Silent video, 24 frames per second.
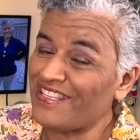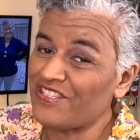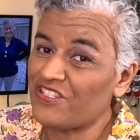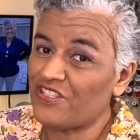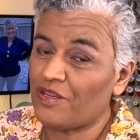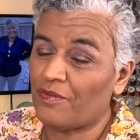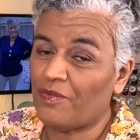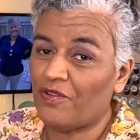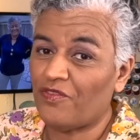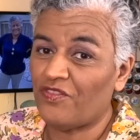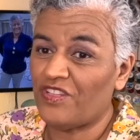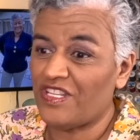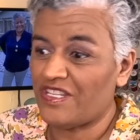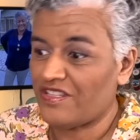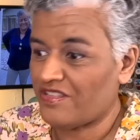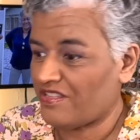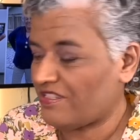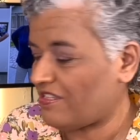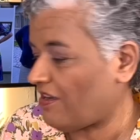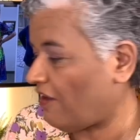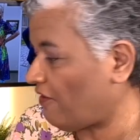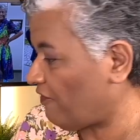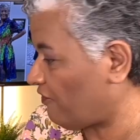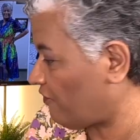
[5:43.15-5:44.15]
some of this
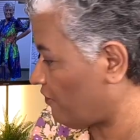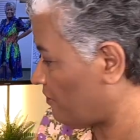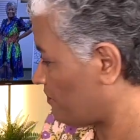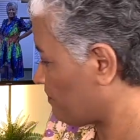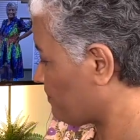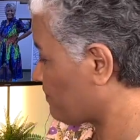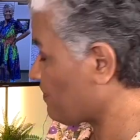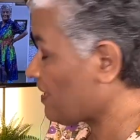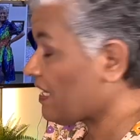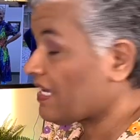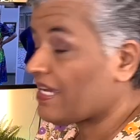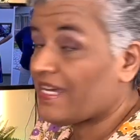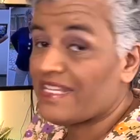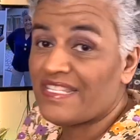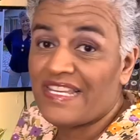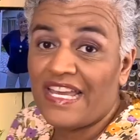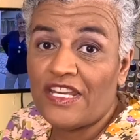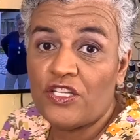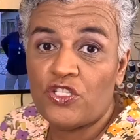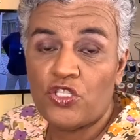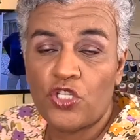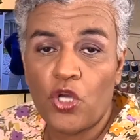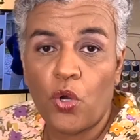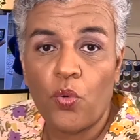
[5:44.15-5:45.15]
stuff, because I
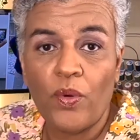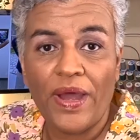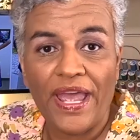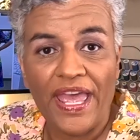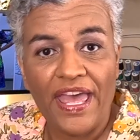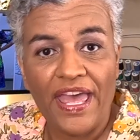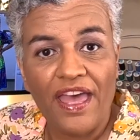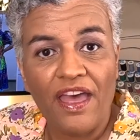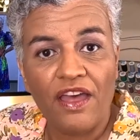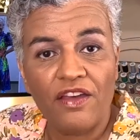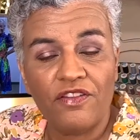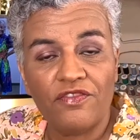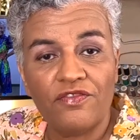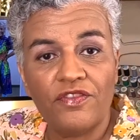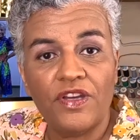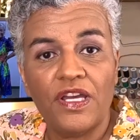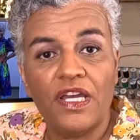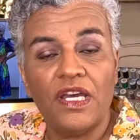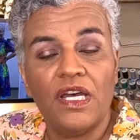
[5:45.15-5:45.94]
don't have